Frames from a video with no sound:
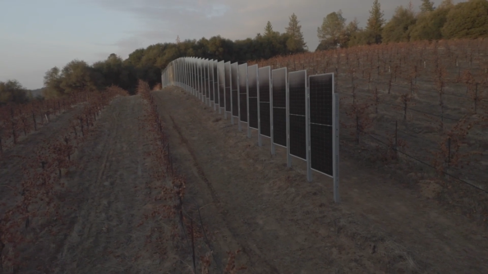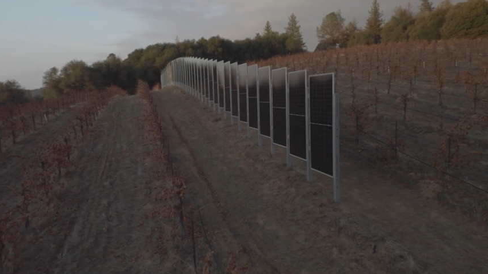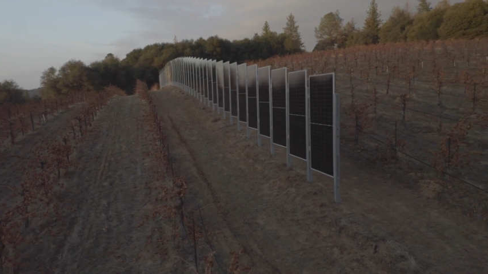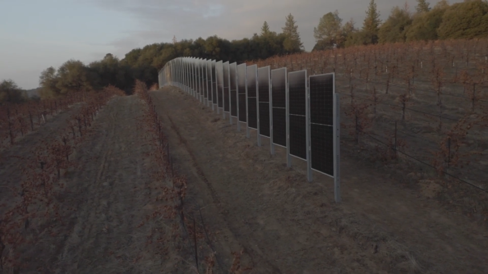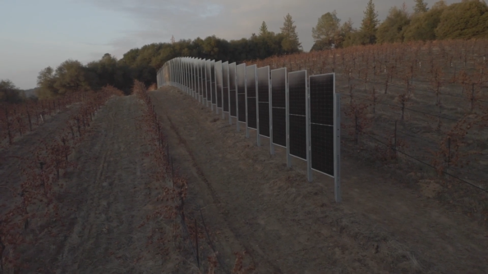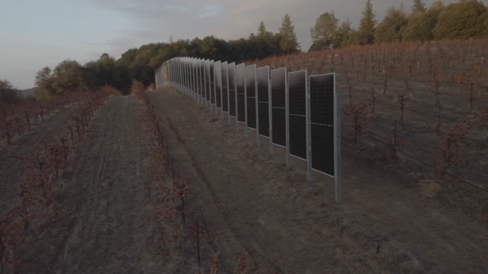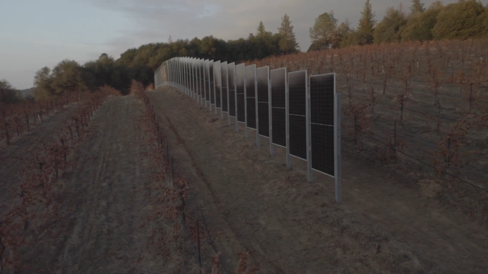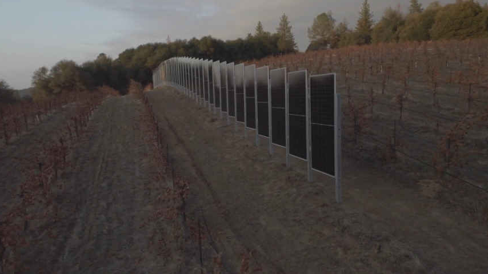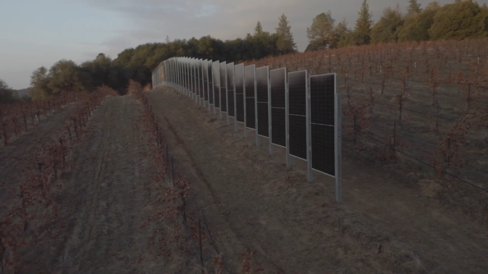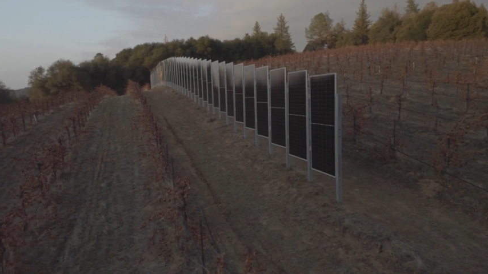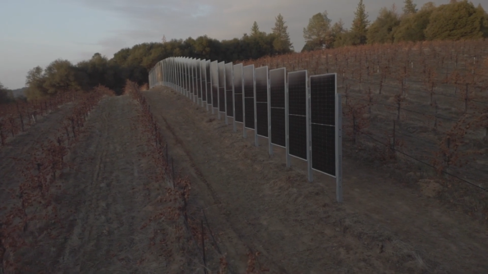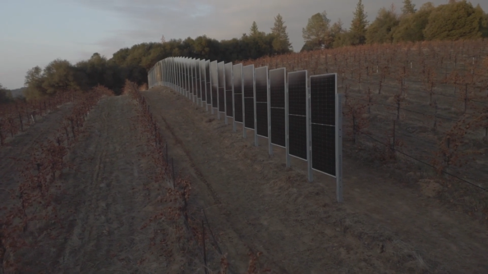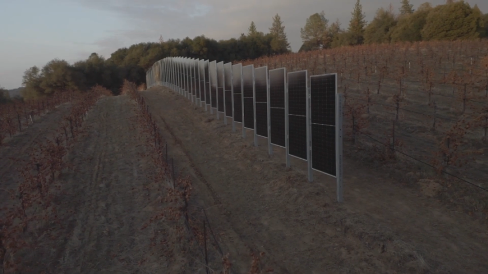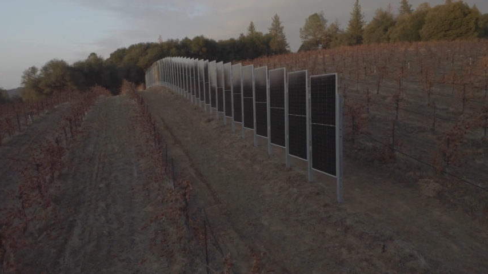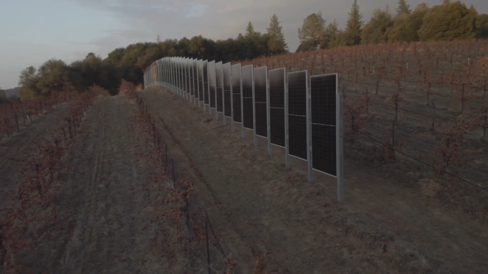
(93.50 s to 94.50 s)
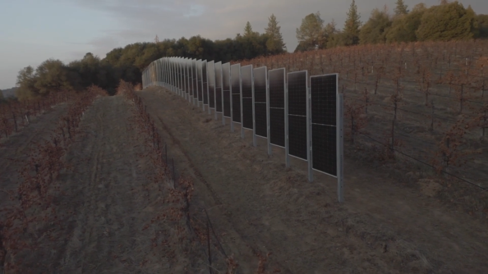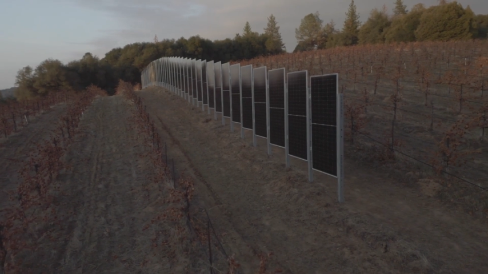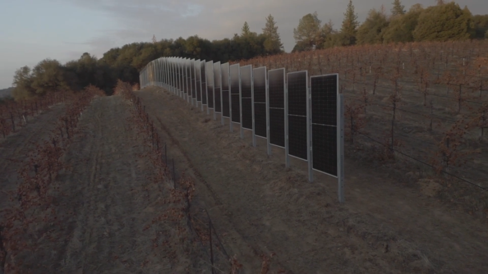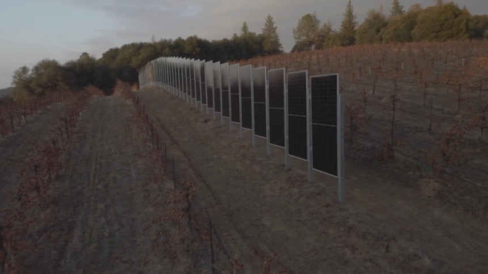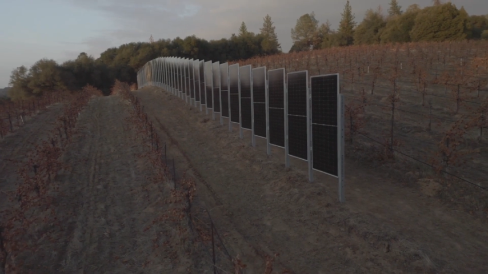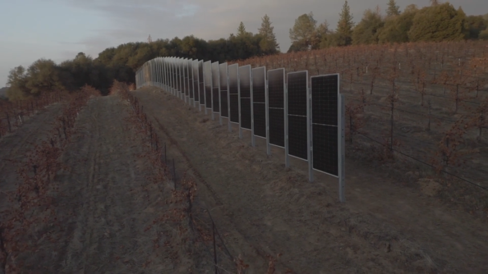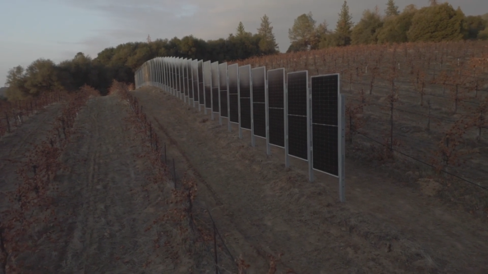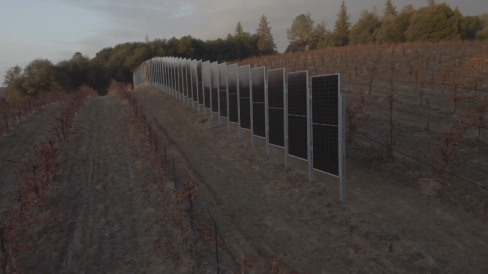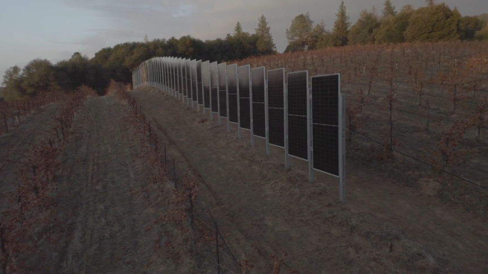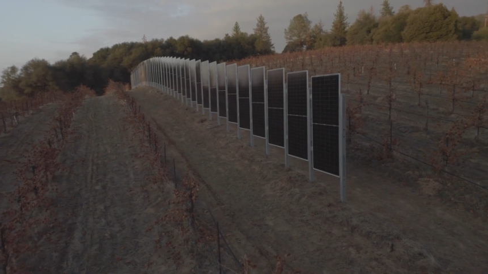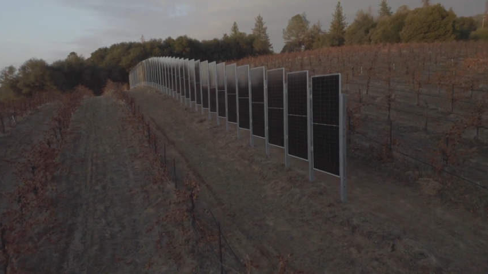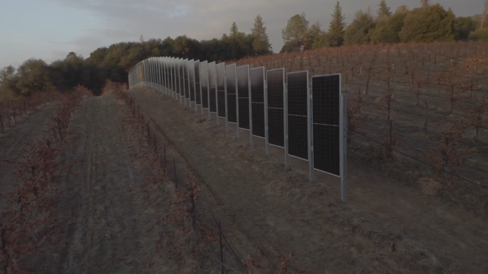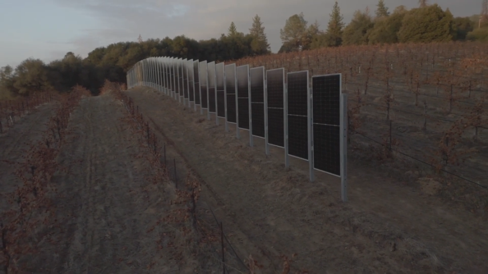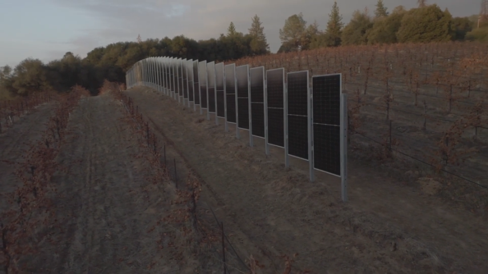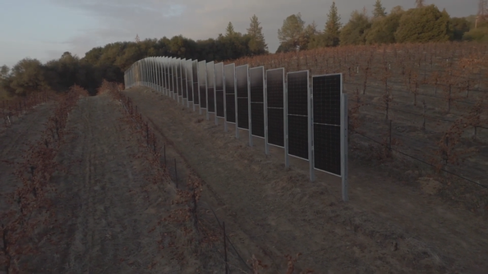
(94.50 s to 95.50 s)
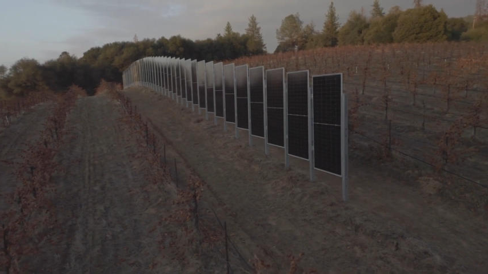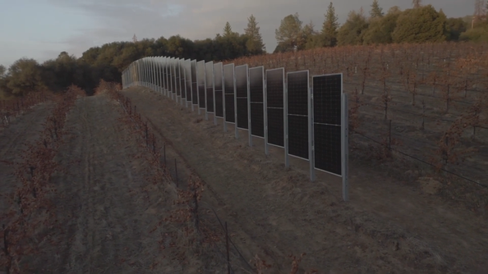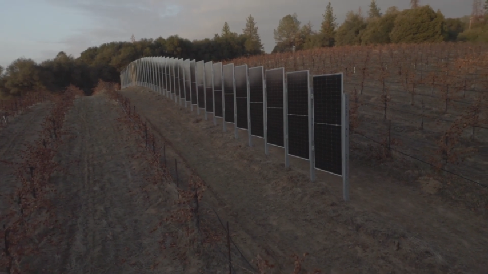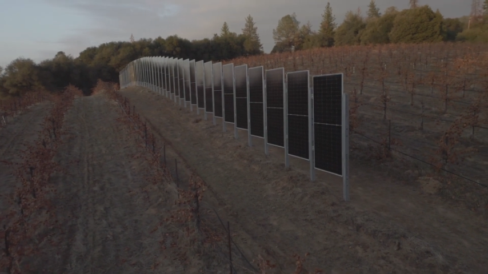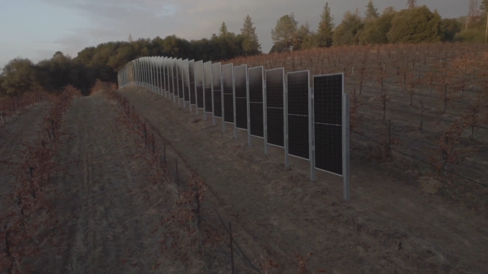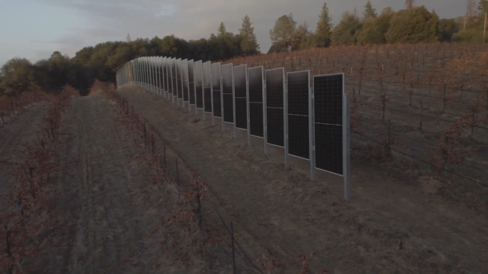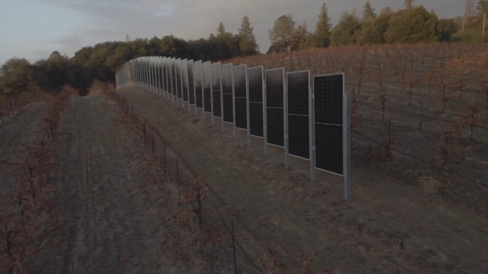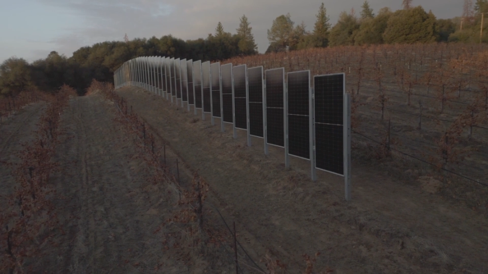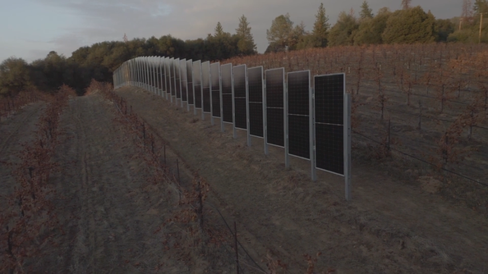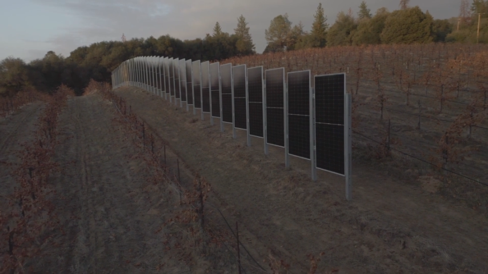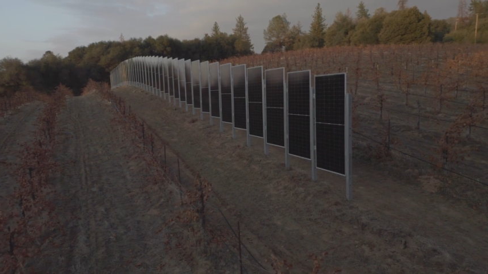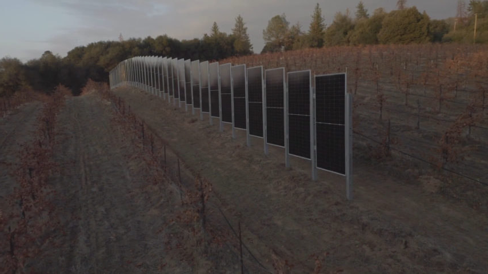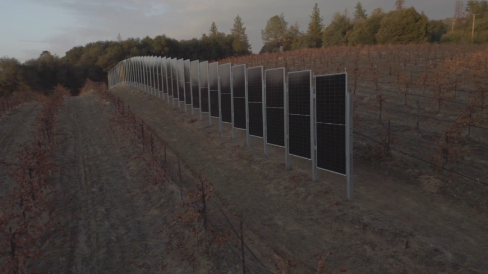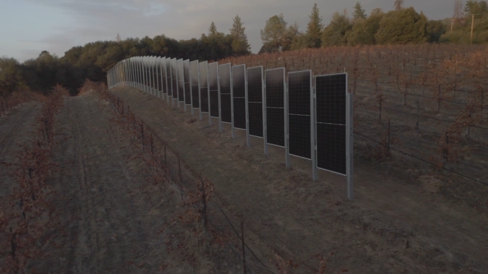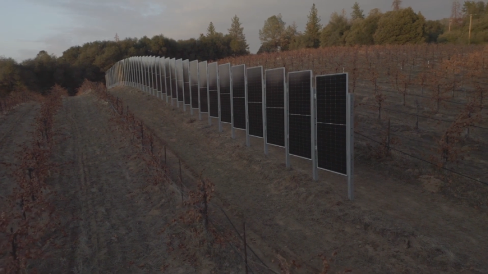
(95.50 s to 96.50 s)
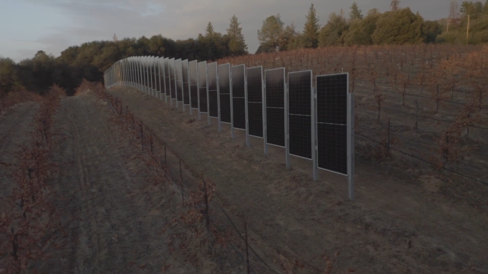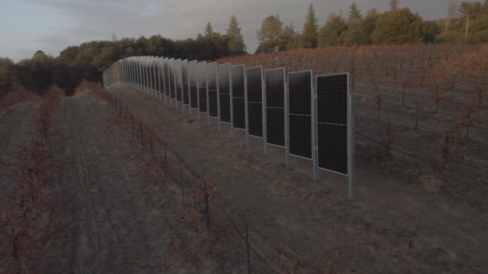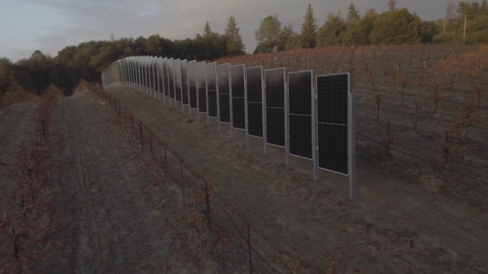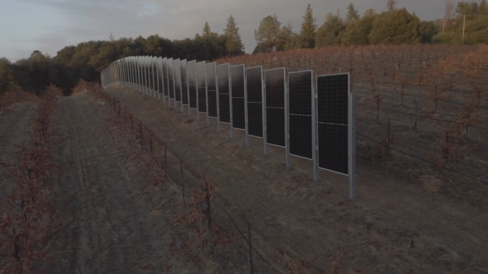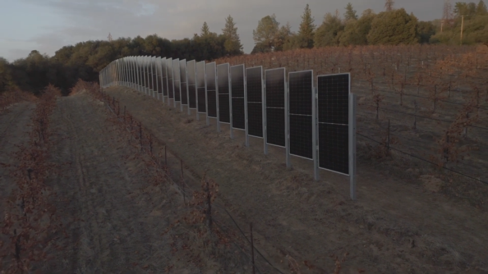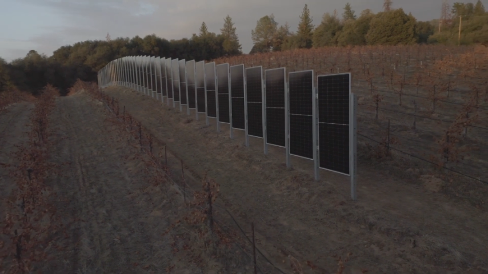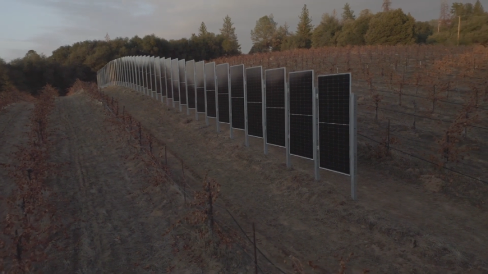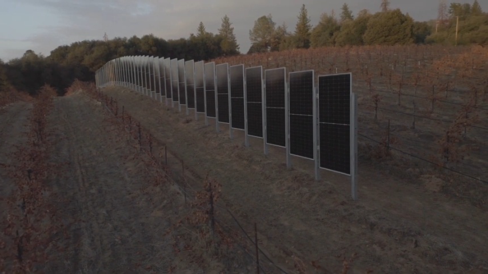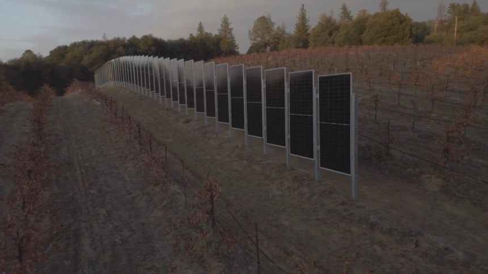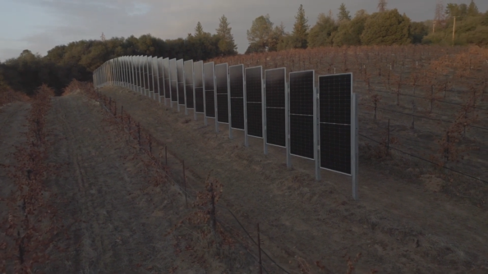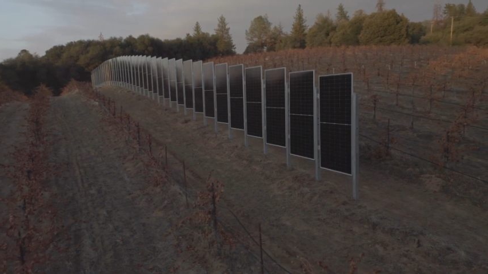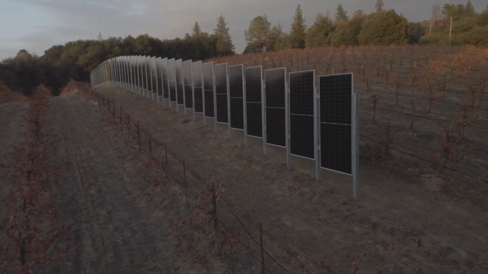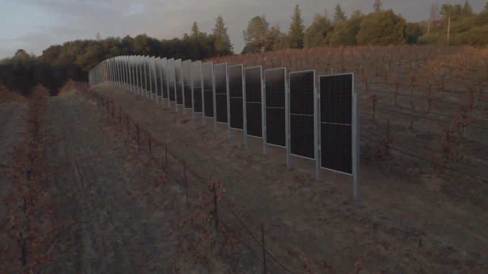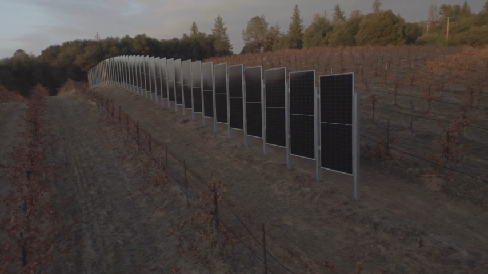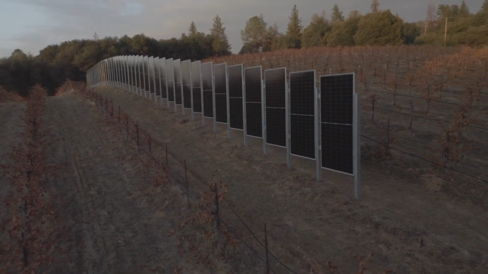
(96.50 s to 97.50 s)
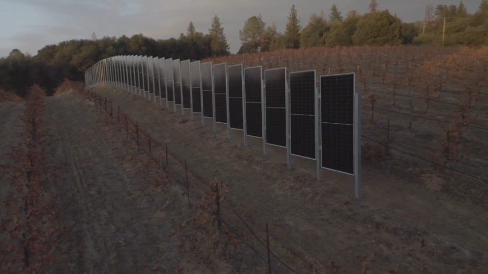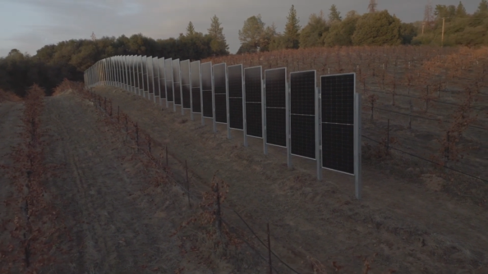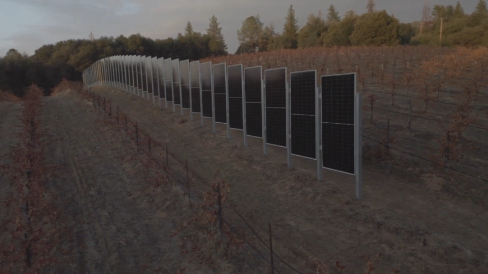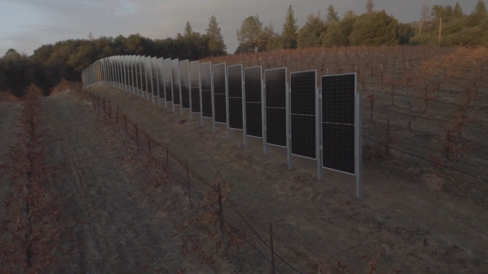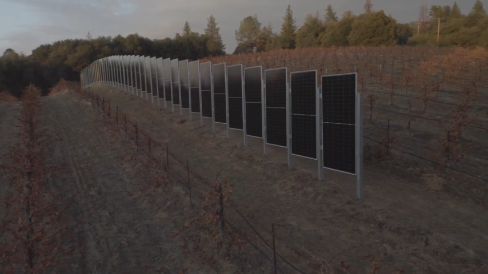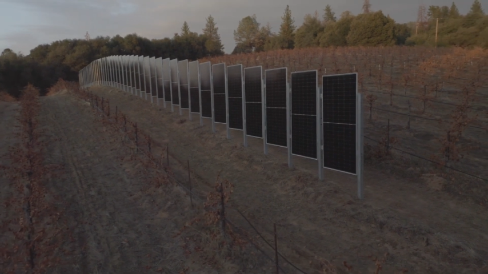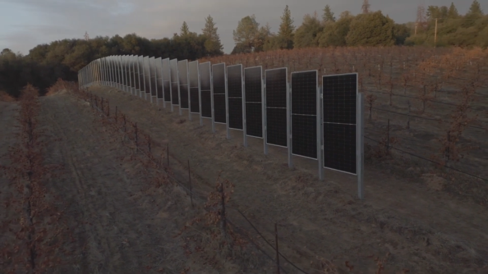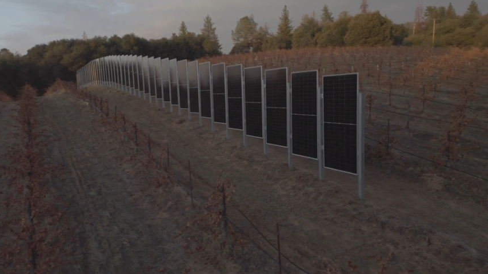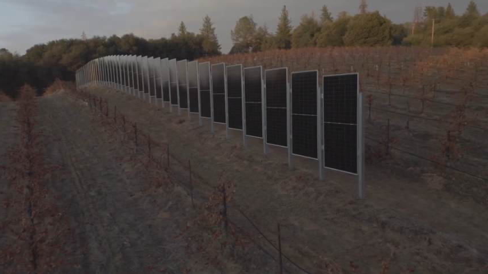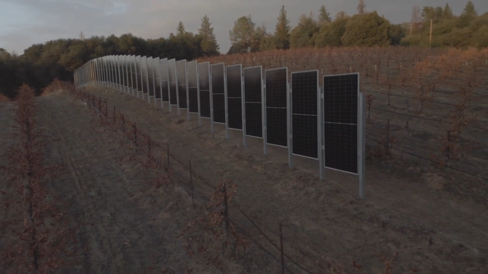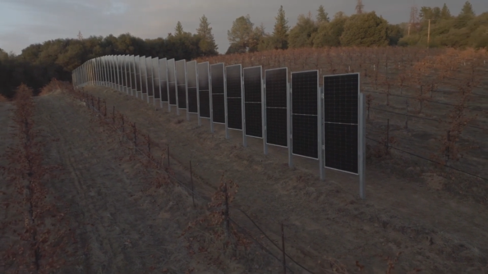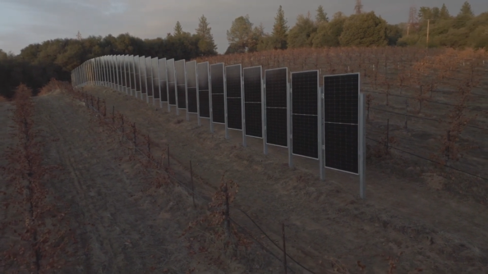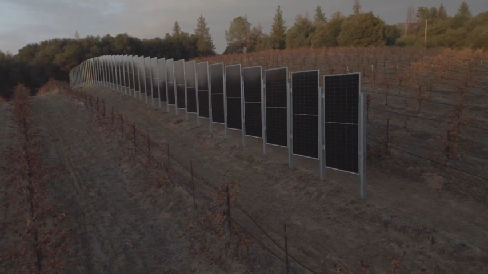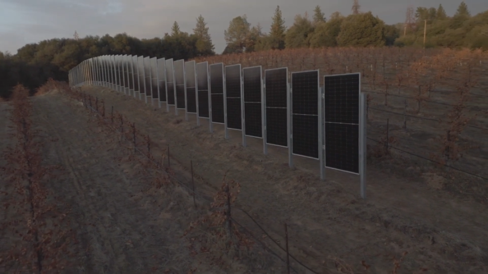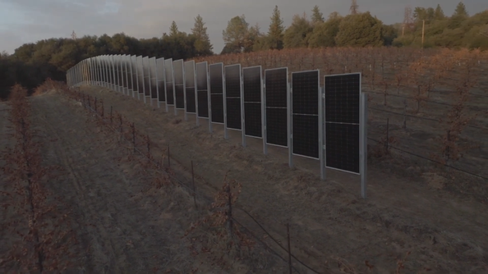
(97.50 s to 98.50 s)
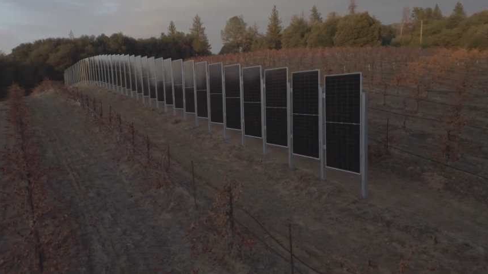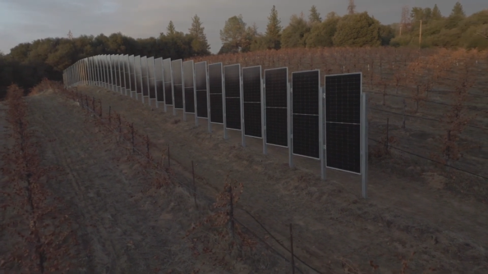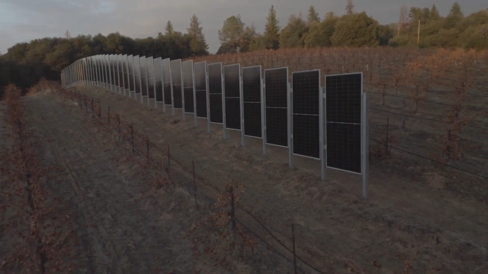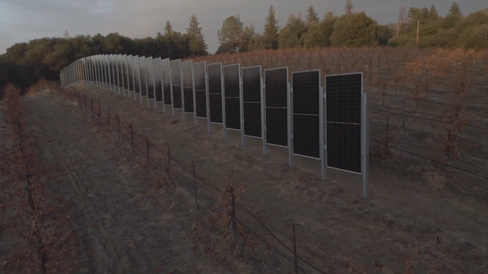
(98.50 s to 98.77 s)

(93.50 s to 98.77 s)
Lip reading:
No face is visible, so there are no lips to read.